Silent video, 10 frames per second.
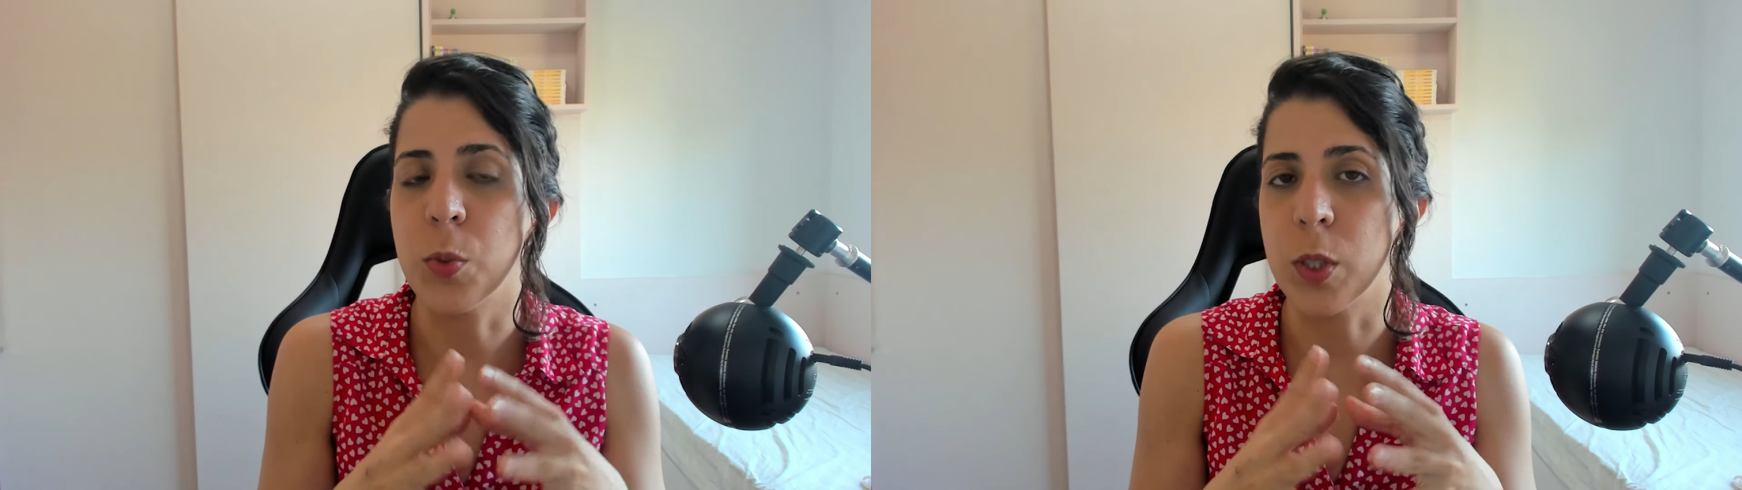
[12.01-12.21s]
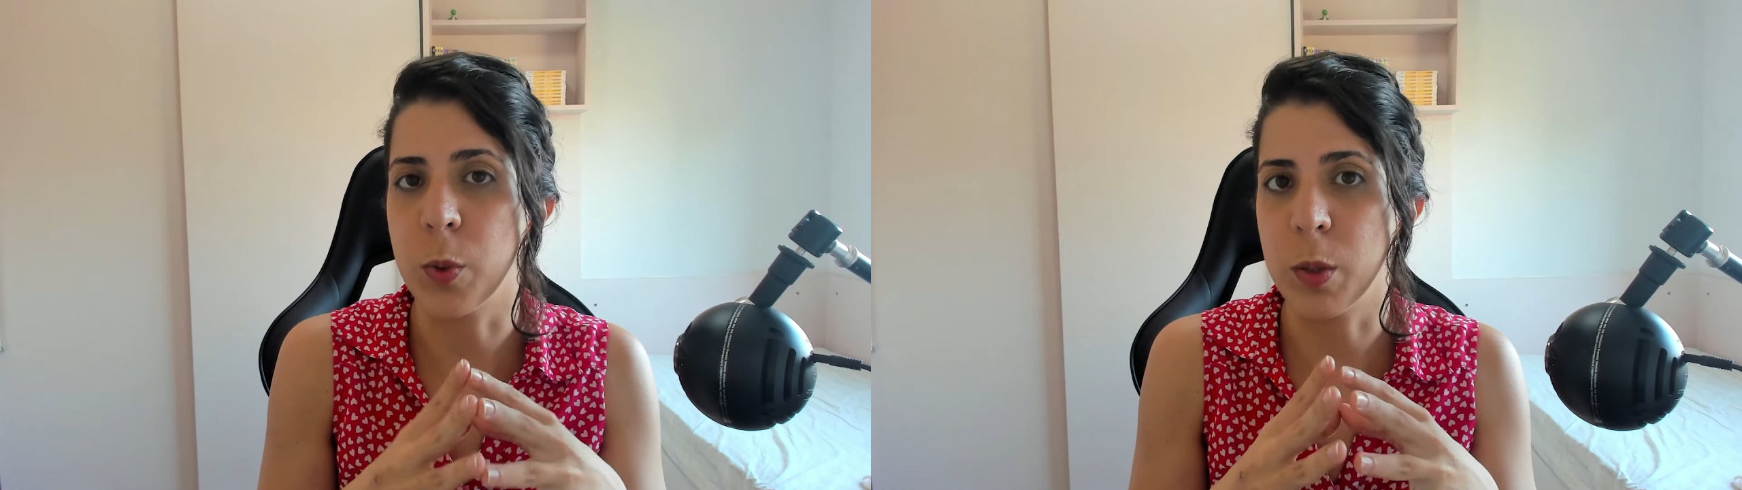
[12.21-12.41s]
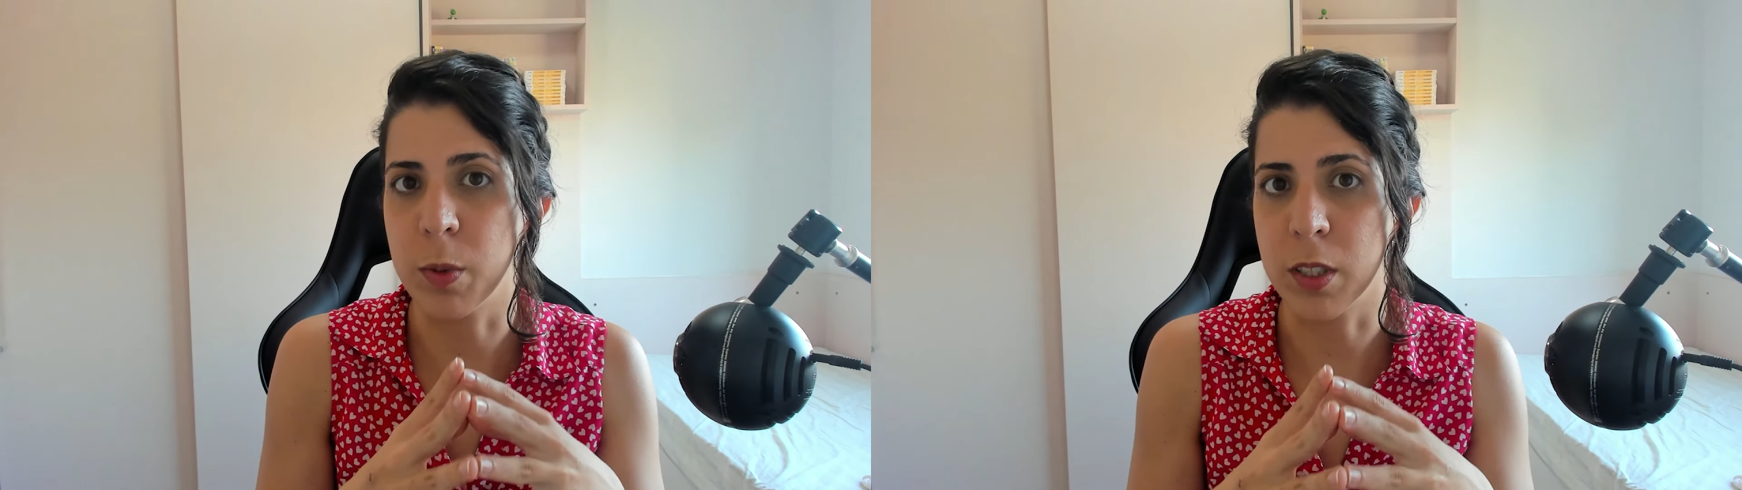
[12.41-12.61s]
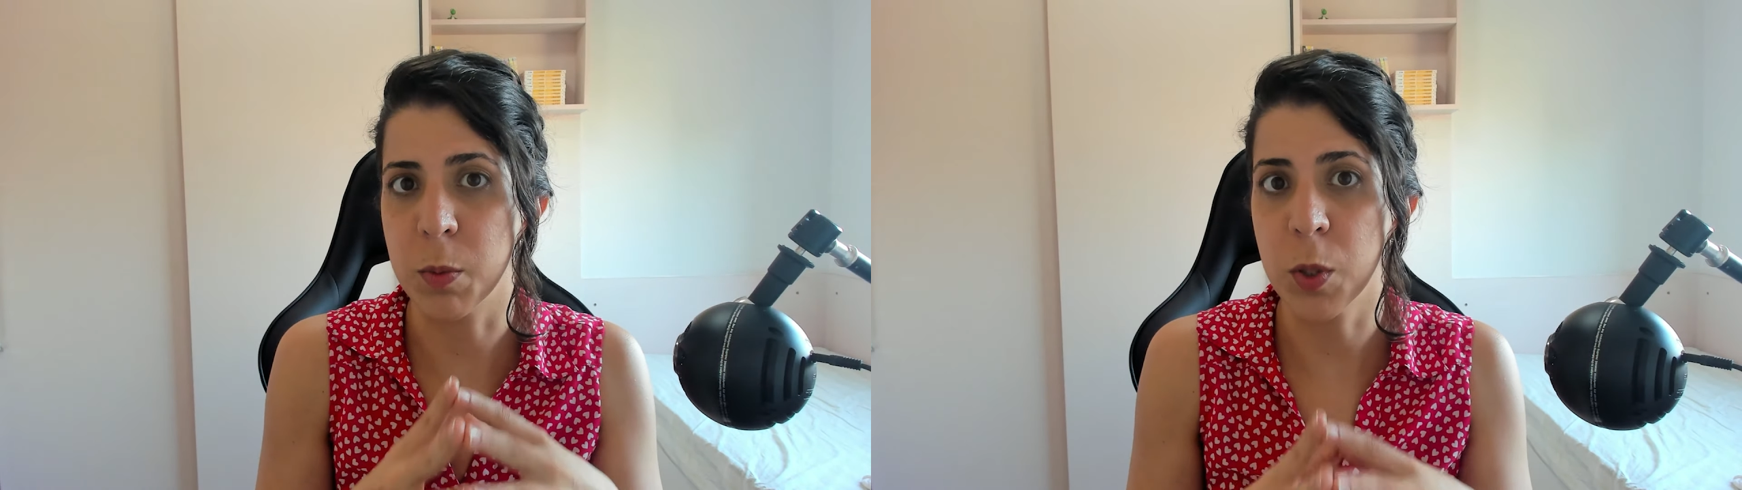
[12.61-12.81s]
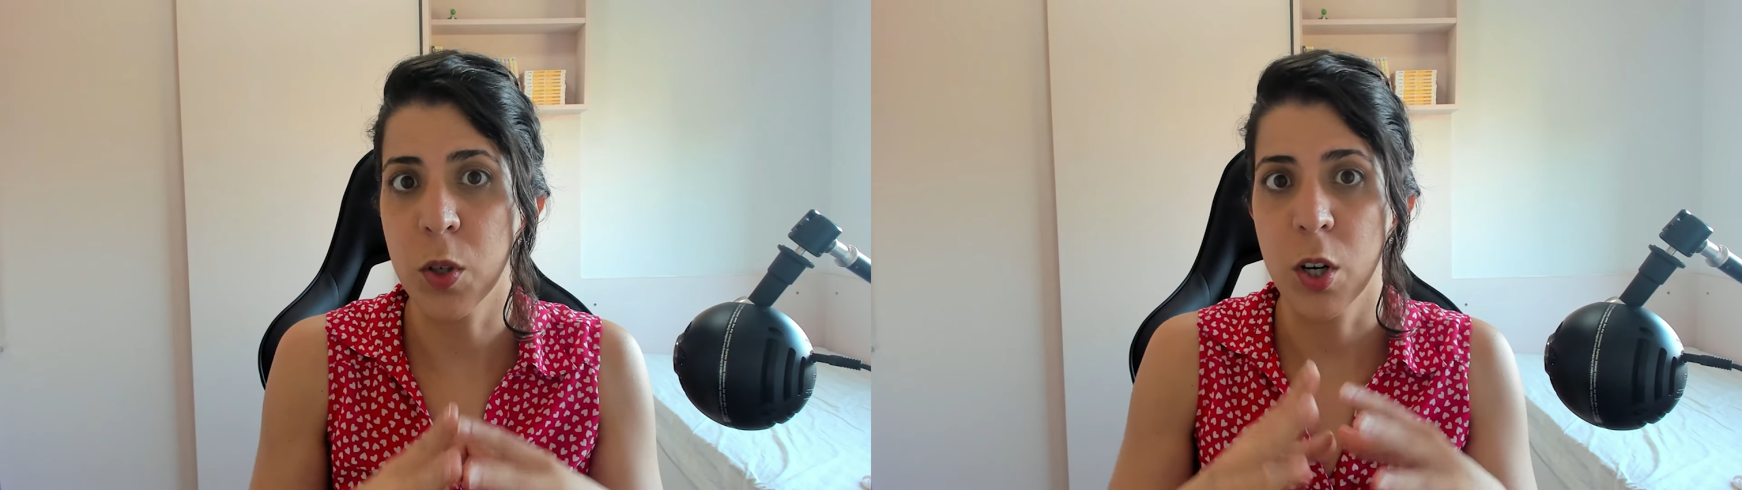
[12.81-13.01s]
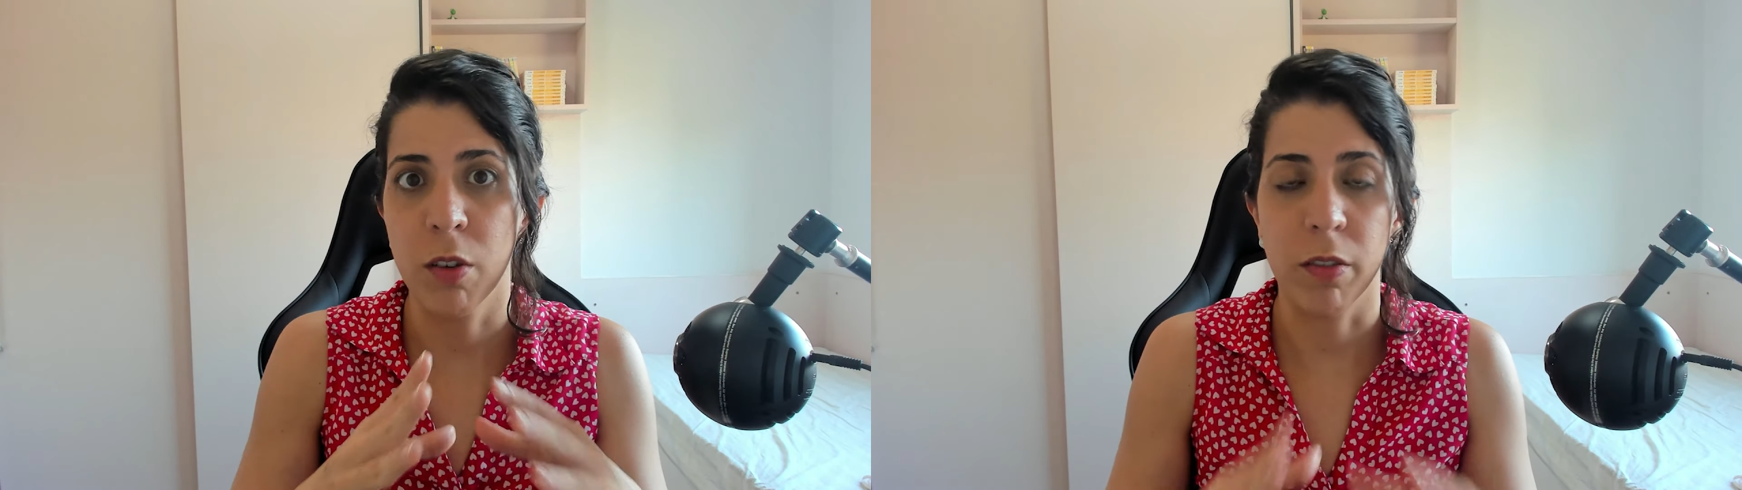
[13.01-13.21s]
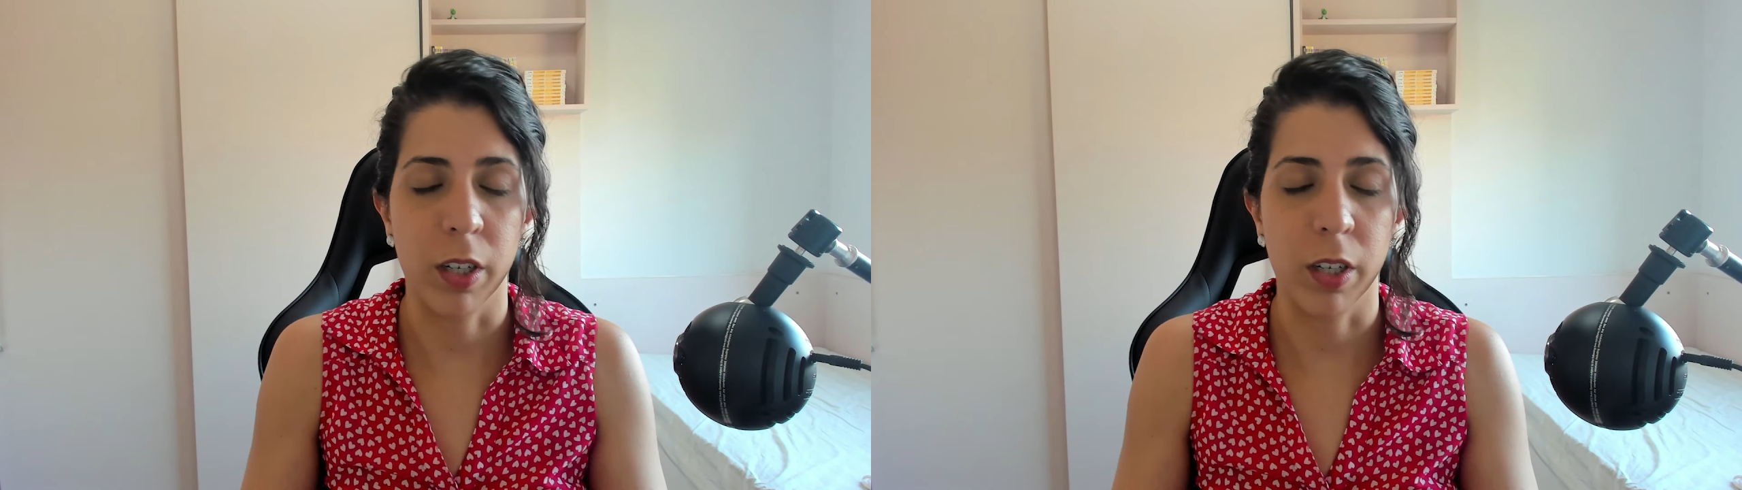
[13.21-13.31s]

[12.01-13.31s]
was responsible